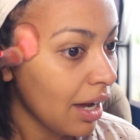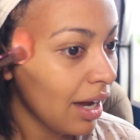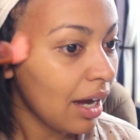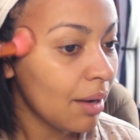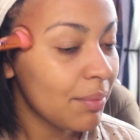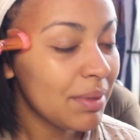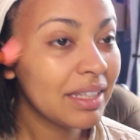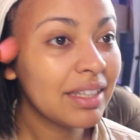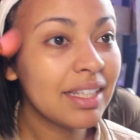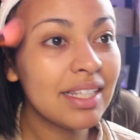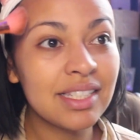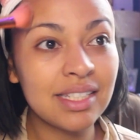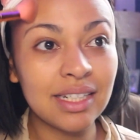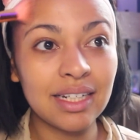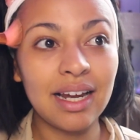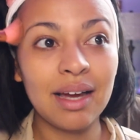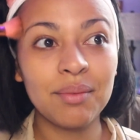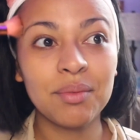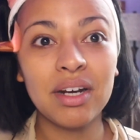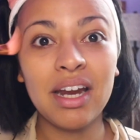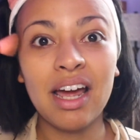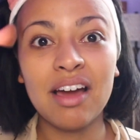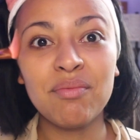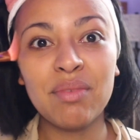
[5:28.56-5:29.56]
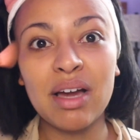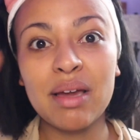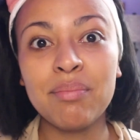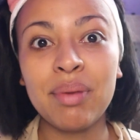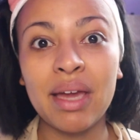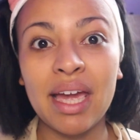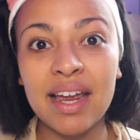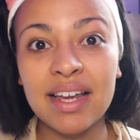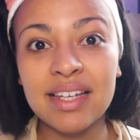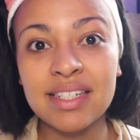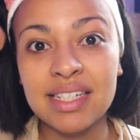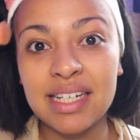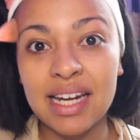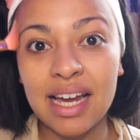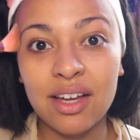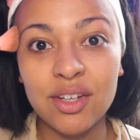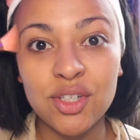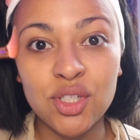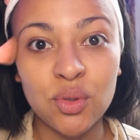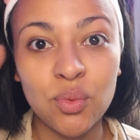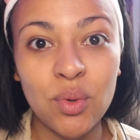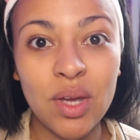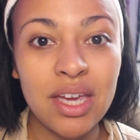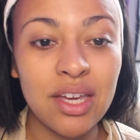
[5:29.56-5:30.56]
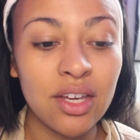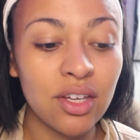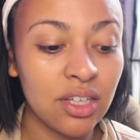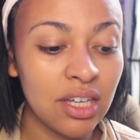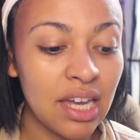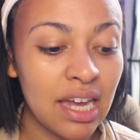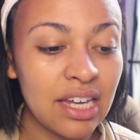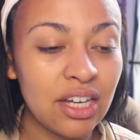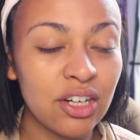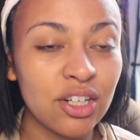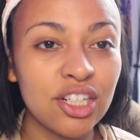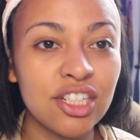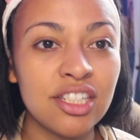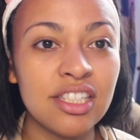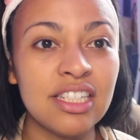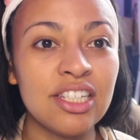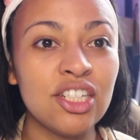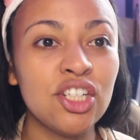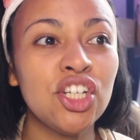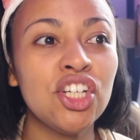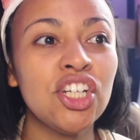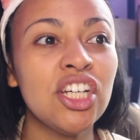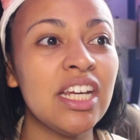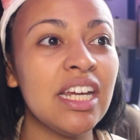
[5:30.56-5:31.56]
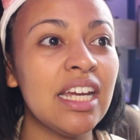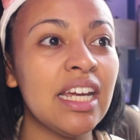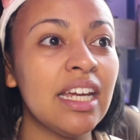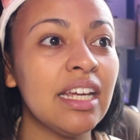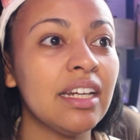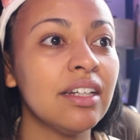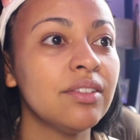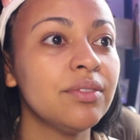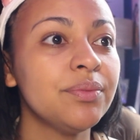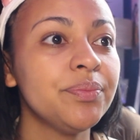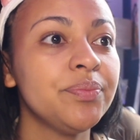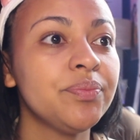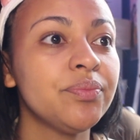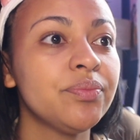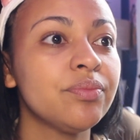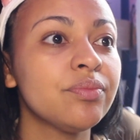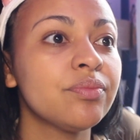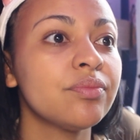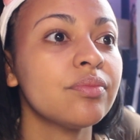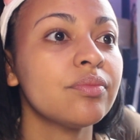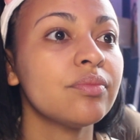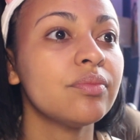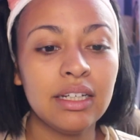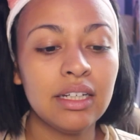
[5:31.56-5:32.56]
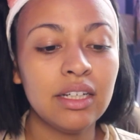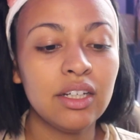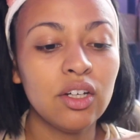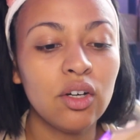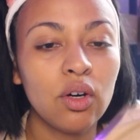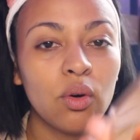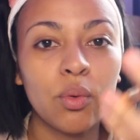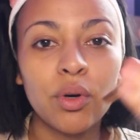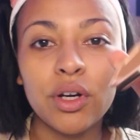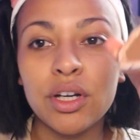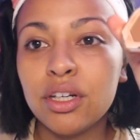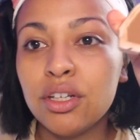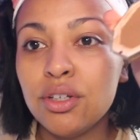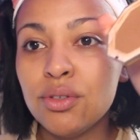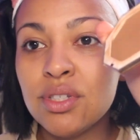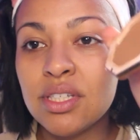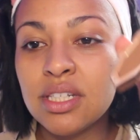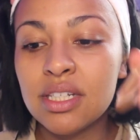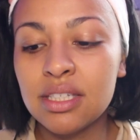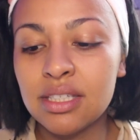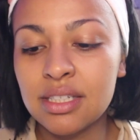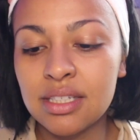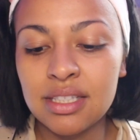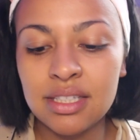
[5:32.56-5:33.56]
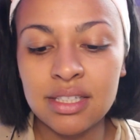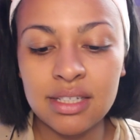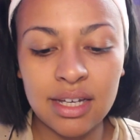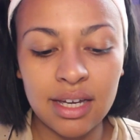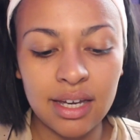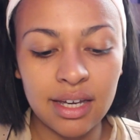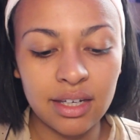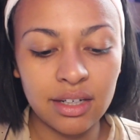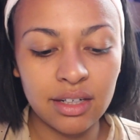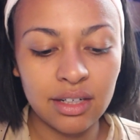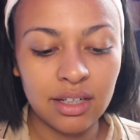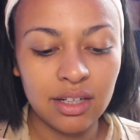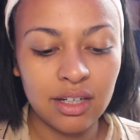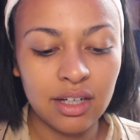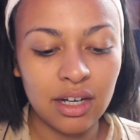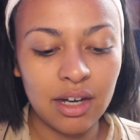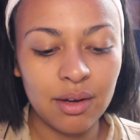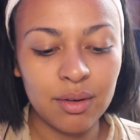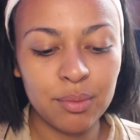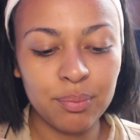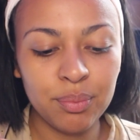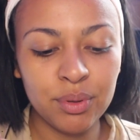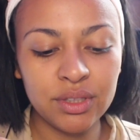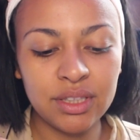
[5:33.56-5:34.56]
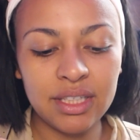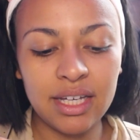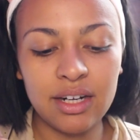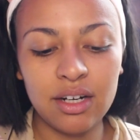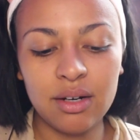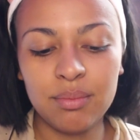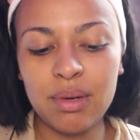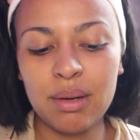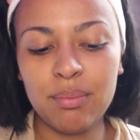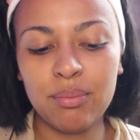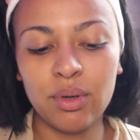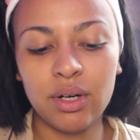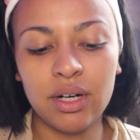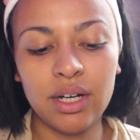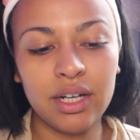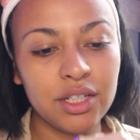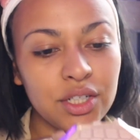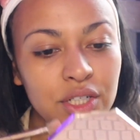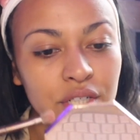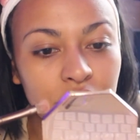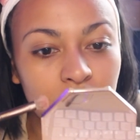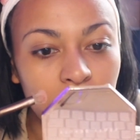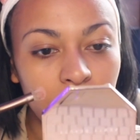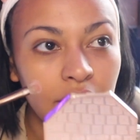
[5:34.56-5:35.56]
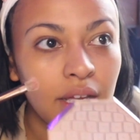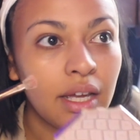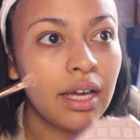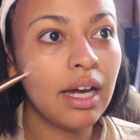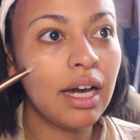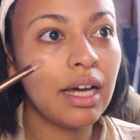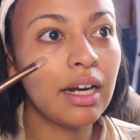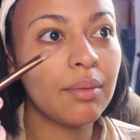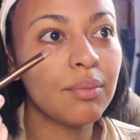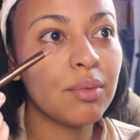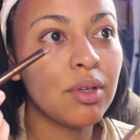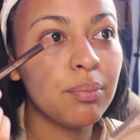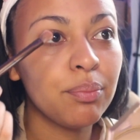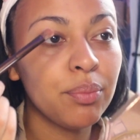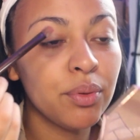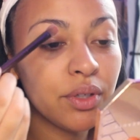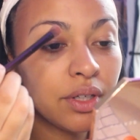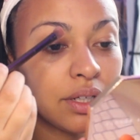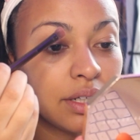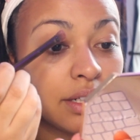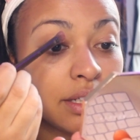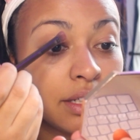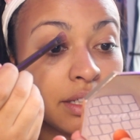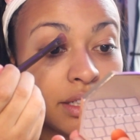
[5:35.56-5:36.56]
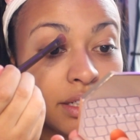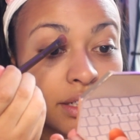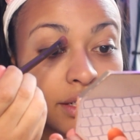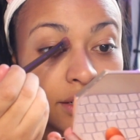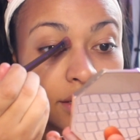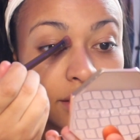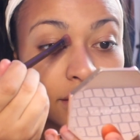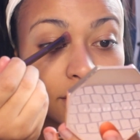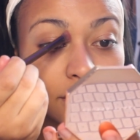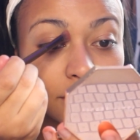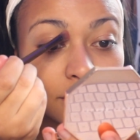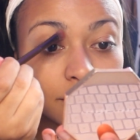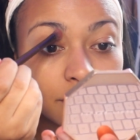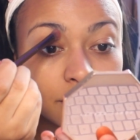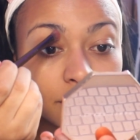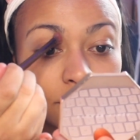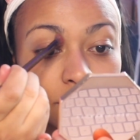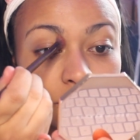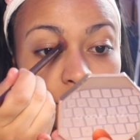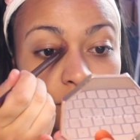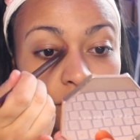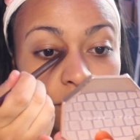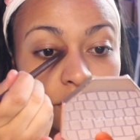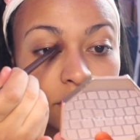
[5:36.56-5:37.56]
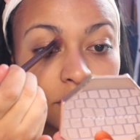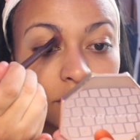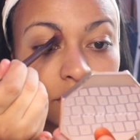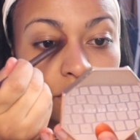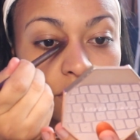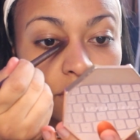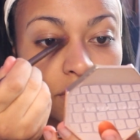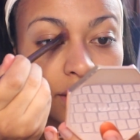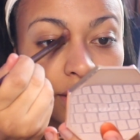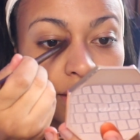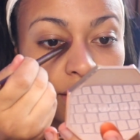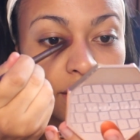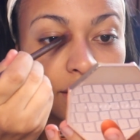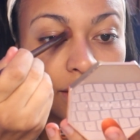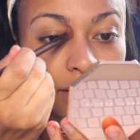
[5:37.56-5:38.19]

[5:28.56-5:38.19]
I mean, listen, I'm gonna have my bangs down so you ain't gonna see shit. We're gonna use this instead. I'm gonna put that on my brush and I'm gonna put it here, like